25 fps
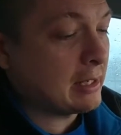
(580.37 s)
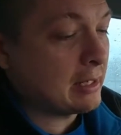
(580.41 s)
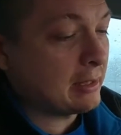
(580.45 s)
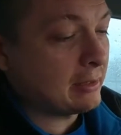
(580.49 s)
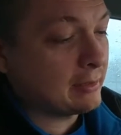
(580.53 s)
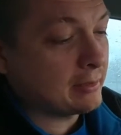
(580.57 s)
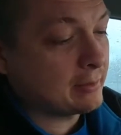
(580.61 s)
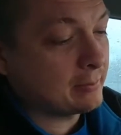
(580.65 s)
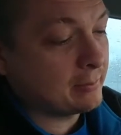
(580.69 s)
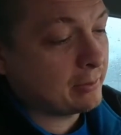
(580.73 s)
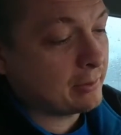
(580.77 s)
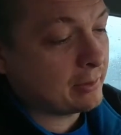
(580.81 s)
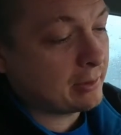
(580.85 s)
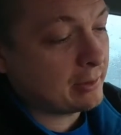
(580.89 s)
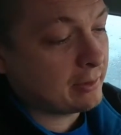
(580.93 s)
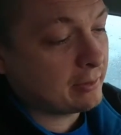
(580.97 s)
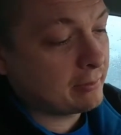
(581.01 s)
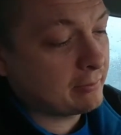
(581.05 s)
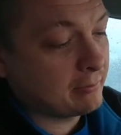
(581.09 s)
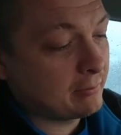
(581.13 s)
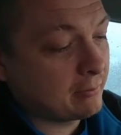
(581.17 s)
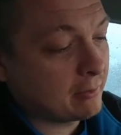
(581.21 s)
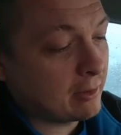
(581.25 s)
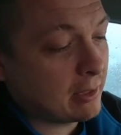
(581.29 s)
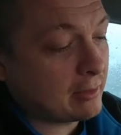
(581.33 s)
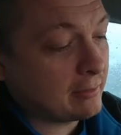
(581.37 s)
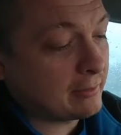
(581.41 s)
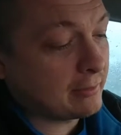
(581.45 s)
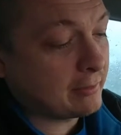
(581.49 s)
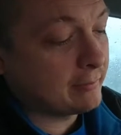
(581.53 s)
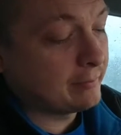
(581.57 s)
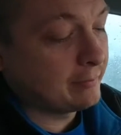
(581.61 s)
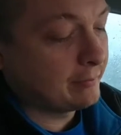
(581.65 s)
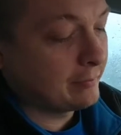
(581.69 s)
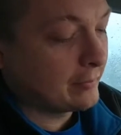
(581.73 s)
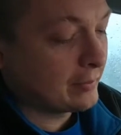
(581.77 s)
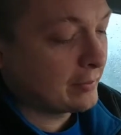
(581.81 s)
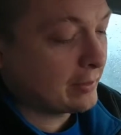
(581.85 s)
Yeah, it's pretty crazy.
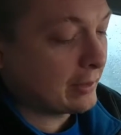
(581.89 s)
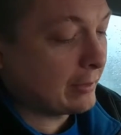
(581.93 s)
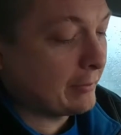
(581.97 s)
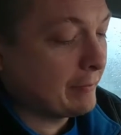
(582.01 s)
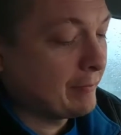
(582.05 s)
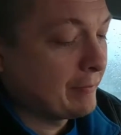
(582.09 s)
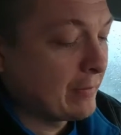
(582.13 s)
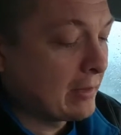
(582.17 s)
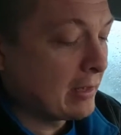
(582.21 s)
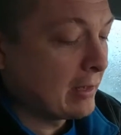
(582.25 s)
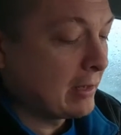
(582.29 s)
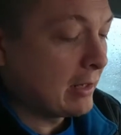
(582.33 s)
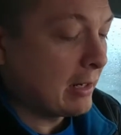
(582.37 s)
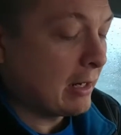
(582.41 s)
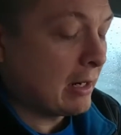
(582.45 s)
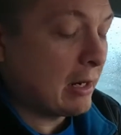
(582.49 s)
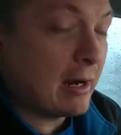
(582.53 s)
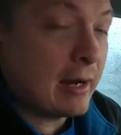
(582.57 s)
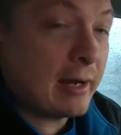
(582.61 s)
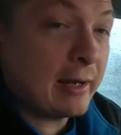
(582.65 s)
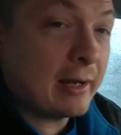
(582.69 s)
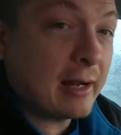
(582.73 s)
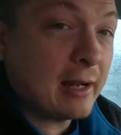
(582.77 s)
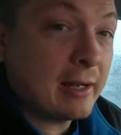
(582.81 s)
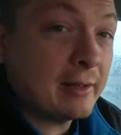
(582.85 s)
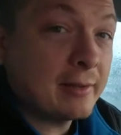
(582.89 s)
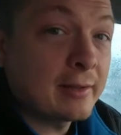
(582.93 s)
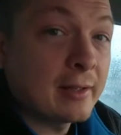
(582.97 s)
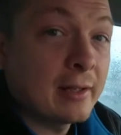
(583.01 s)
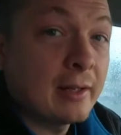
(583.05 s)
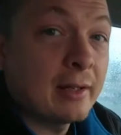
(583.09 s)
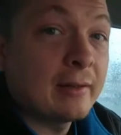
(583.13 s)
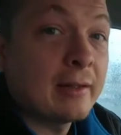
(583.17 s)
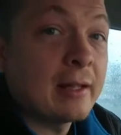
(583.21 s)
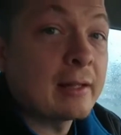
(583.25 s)
So, all right, guys.